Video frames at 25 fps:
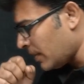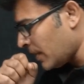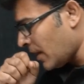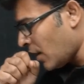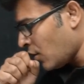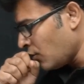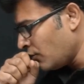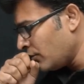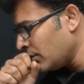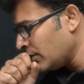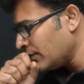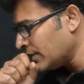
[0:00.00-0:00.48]
now
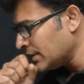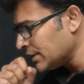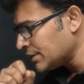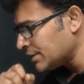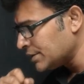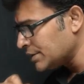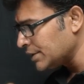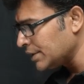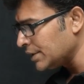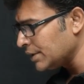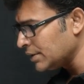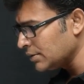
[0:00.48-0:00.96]
we will
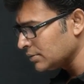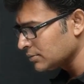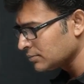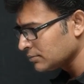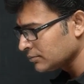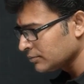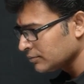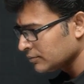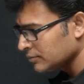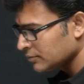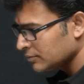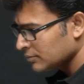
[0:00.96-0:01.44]
see
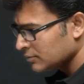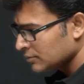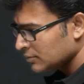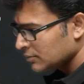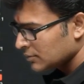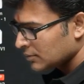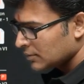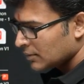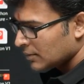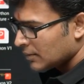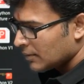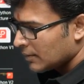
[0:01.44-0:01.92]

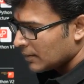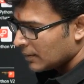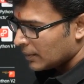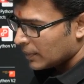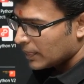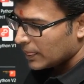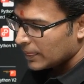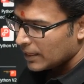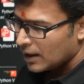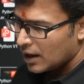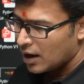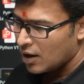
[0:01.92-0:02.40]

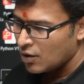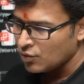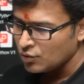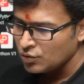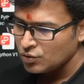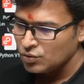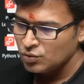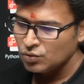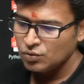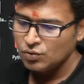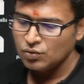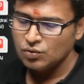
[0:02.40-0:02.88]
how
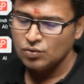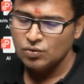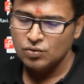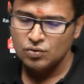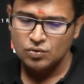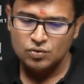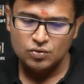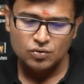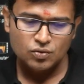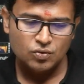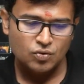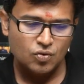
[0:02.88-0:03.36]
to
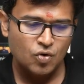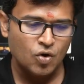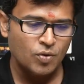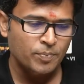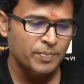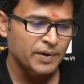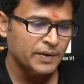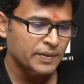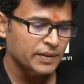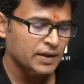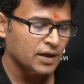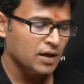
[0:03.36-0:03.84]

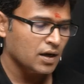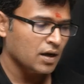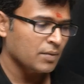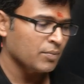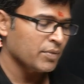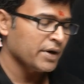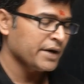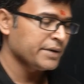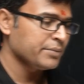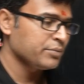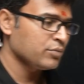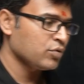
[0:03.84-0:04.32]
open the
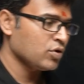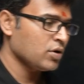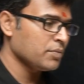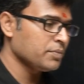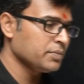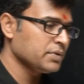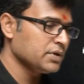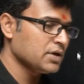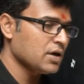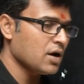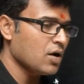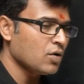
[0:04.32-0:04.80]
command
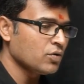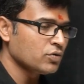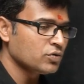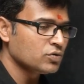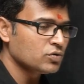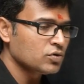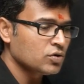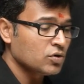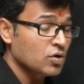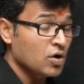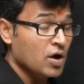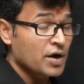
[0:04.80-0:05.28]
prompt, how
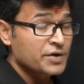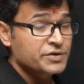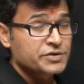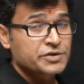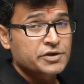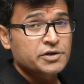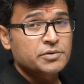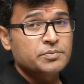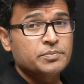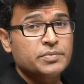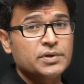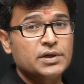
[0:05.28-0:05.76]
to launch
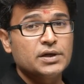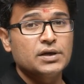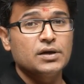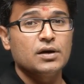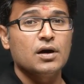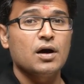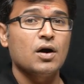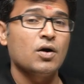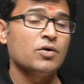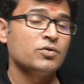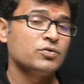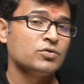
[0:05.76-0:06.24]
Ripple,
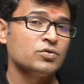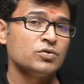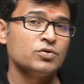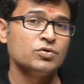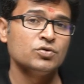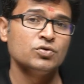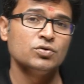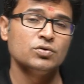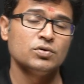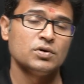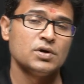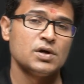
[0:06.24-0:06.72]
how to
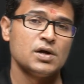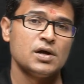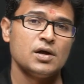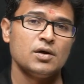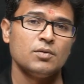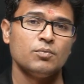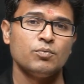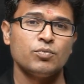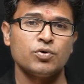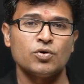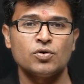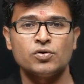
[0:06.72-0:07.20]
do
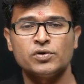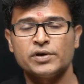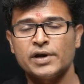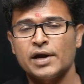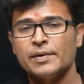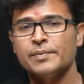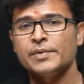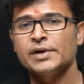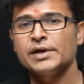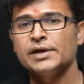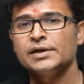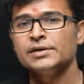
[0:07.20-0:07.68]

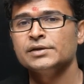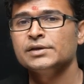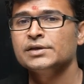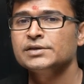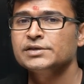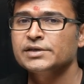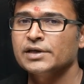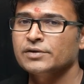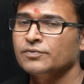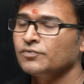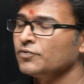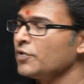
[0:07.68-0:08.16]
programming in
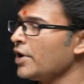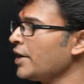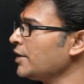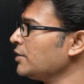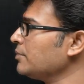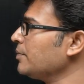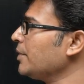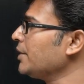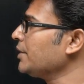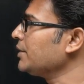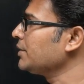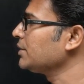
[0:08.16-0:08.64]
this
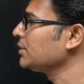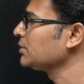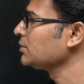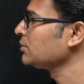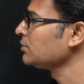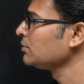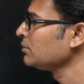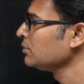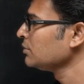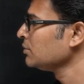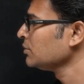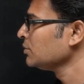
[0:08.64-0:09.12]
environment.
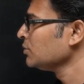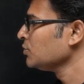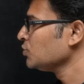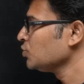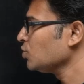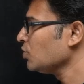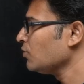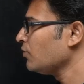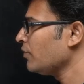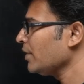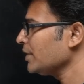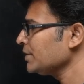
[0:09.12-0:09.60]

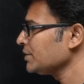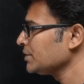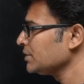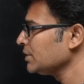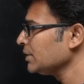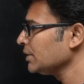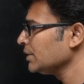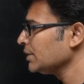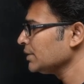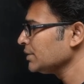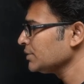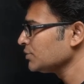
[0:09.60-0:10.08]
So first
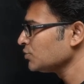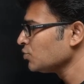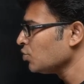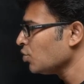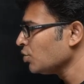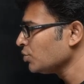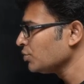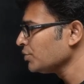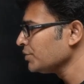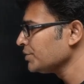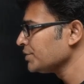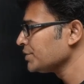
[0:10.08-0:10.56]
thing is go to